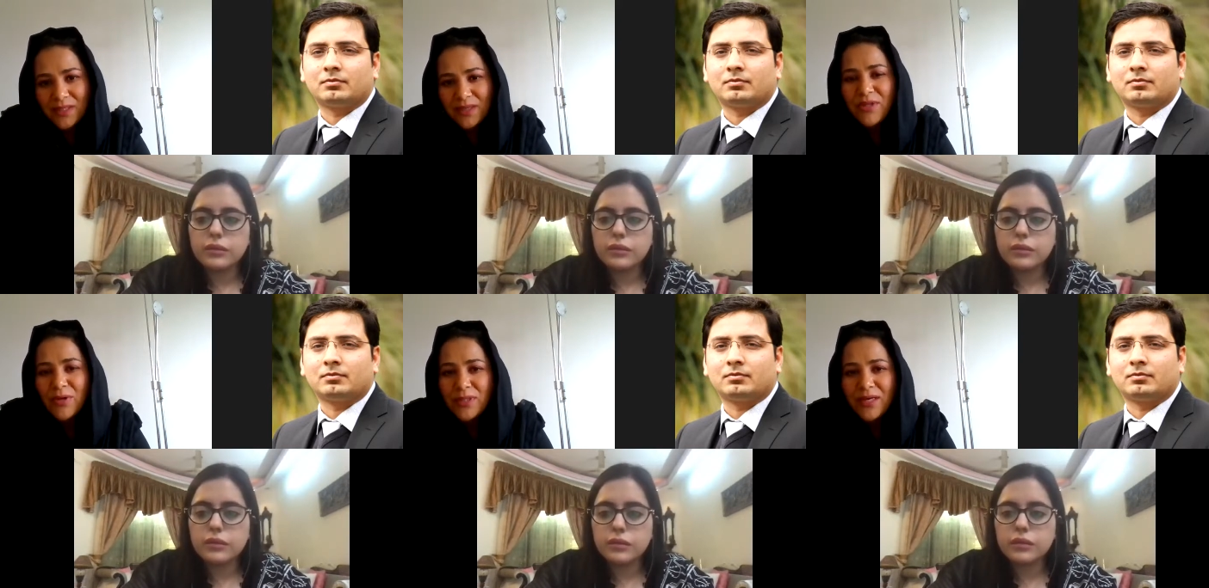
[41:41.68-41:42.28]

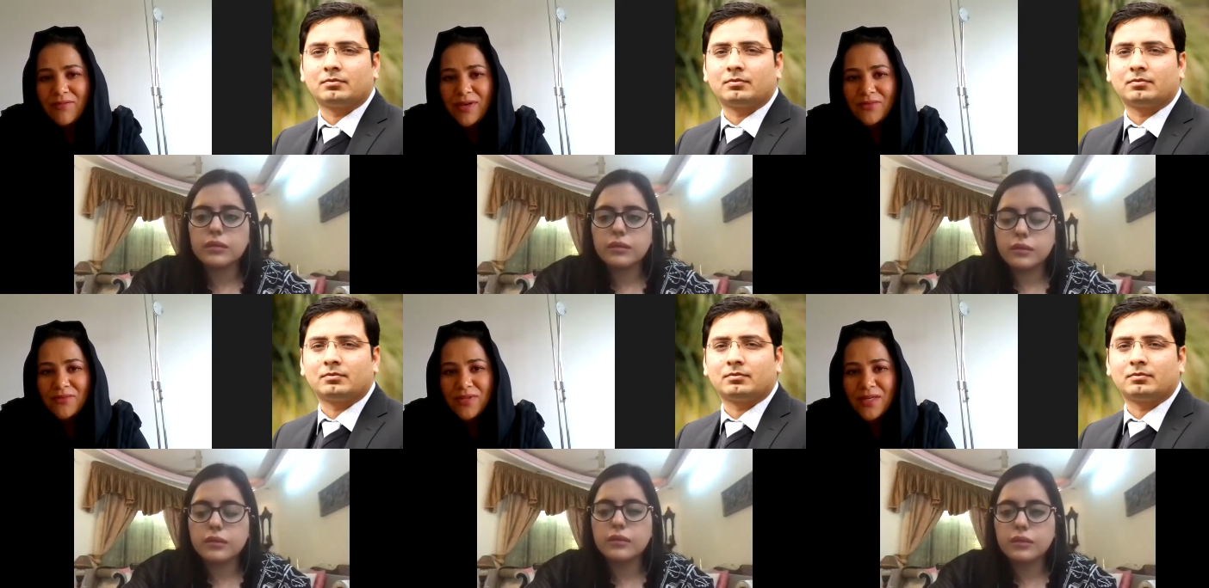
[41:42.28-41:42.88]
Speaker 1: if they would have
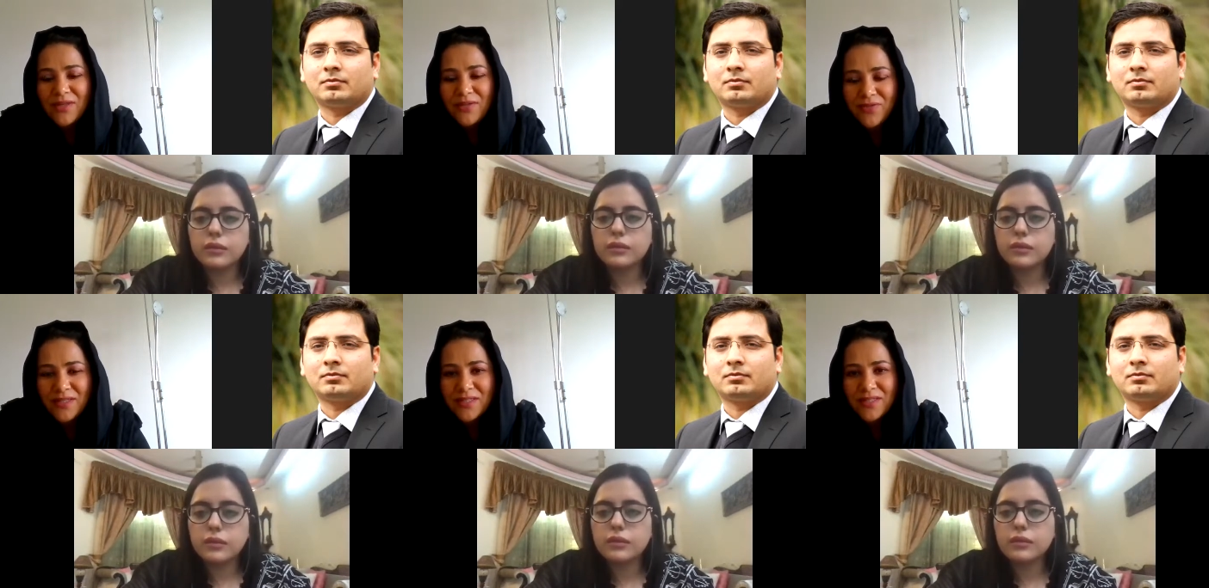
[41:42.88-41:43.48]
left their
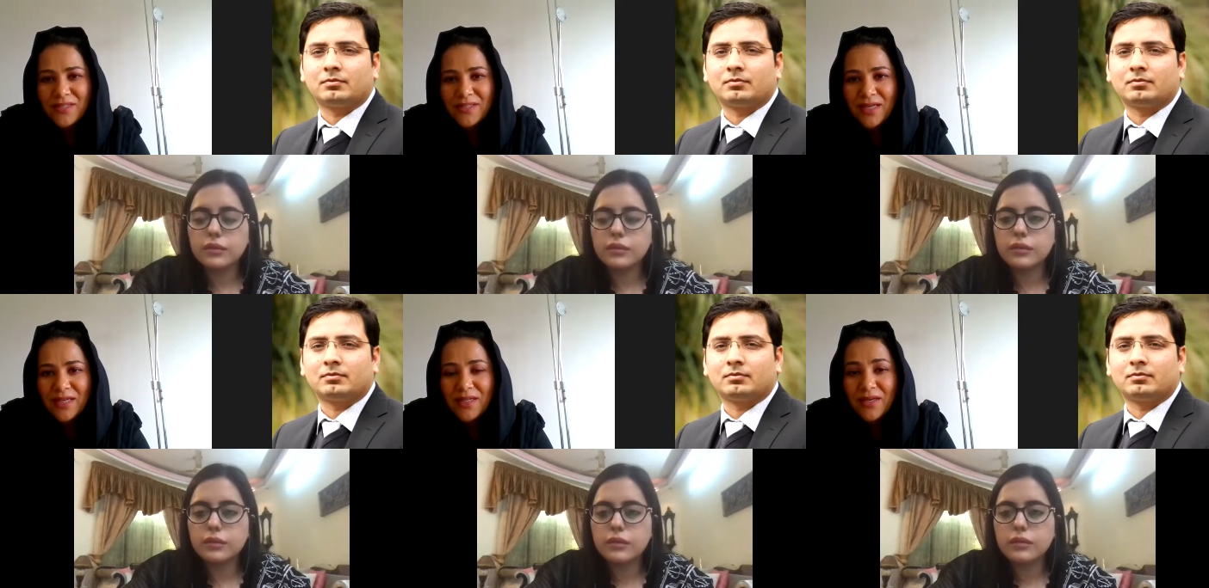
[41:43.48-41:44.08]
differences
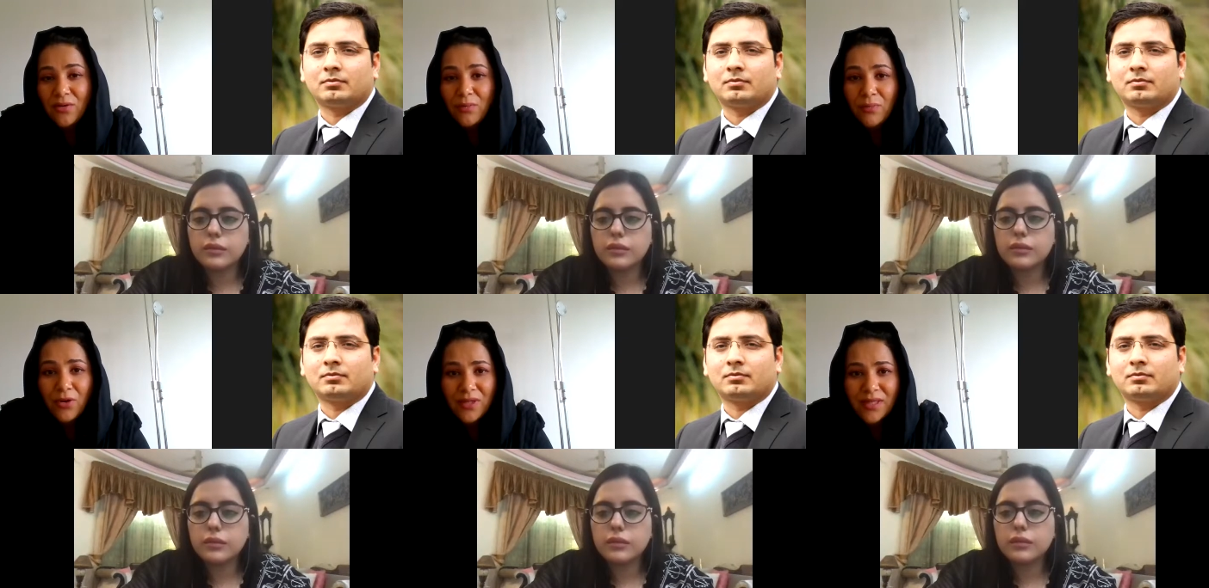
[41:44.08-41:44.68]
and their
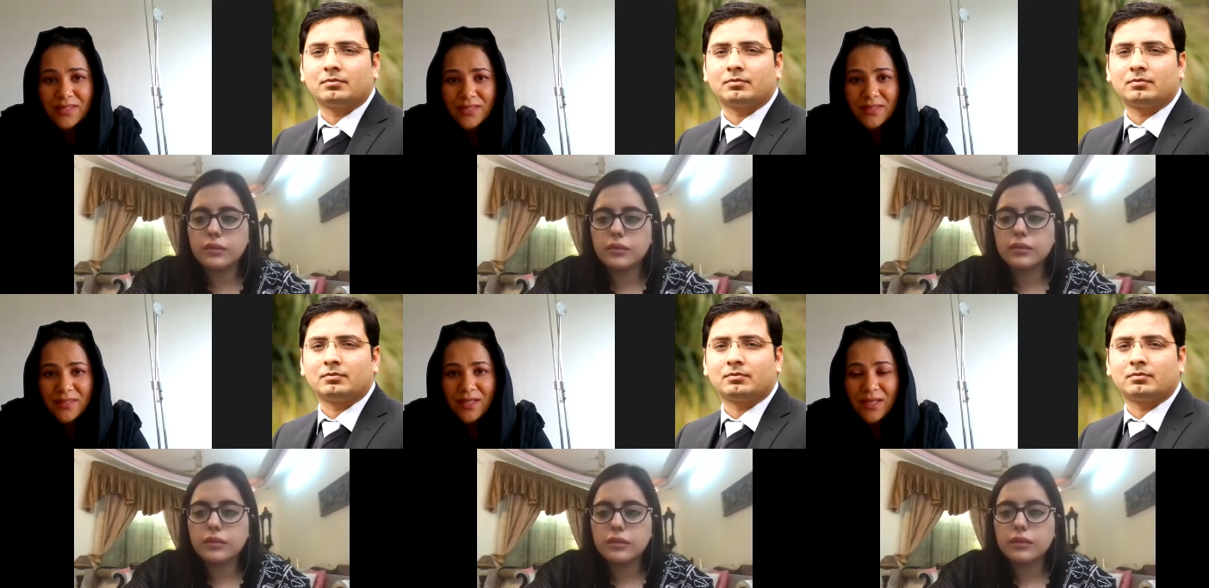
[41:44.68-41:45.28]
own politics
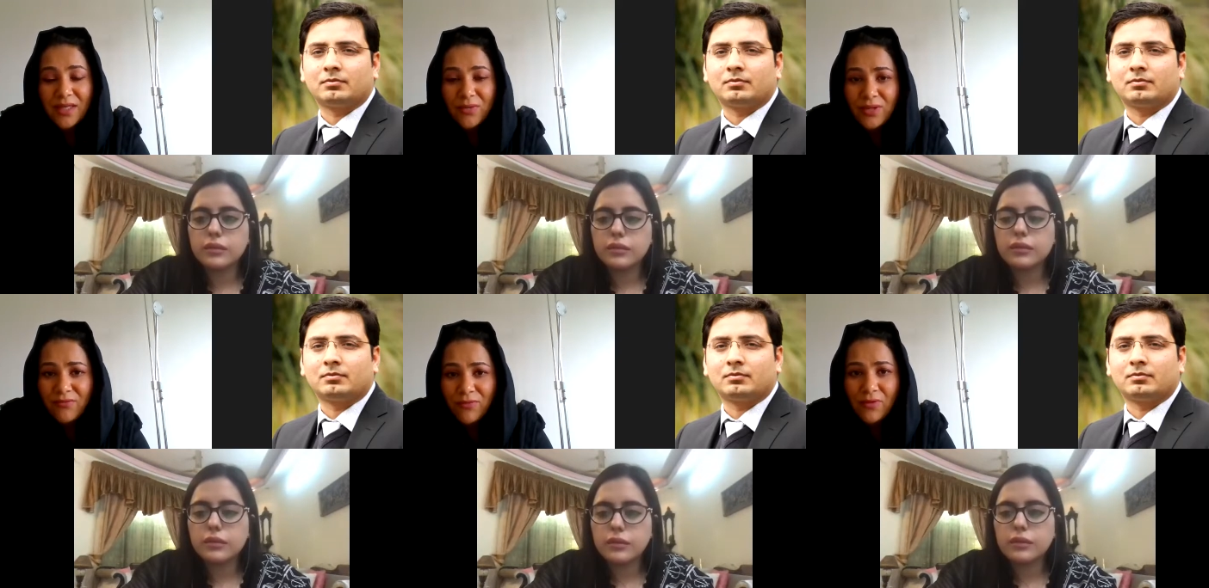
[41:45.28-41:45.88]
aside and they
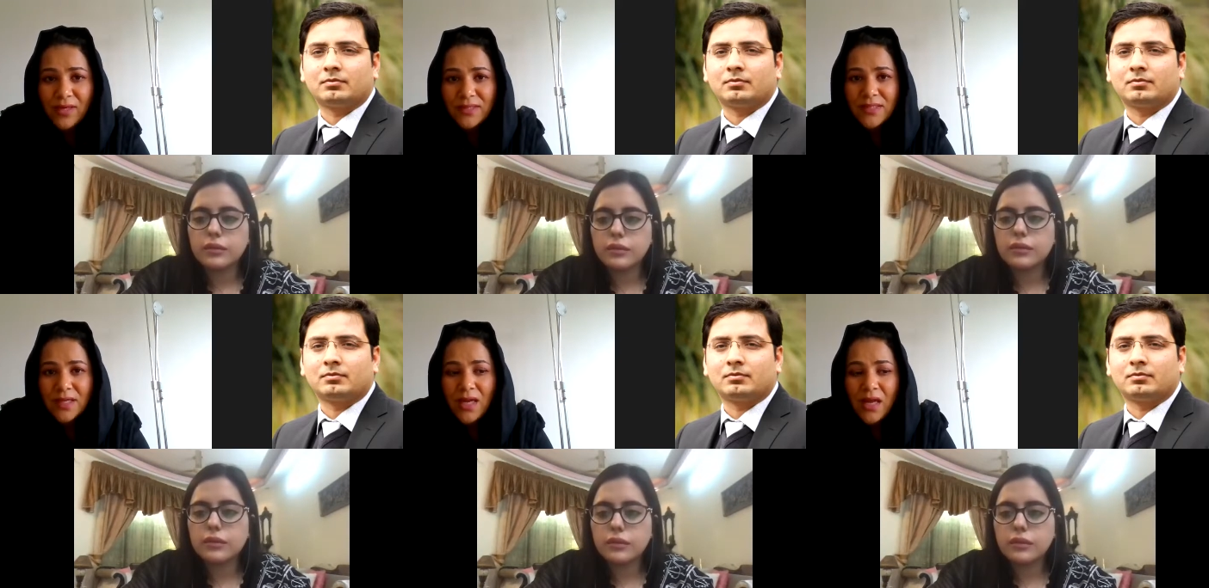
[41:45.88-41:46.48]
would have focused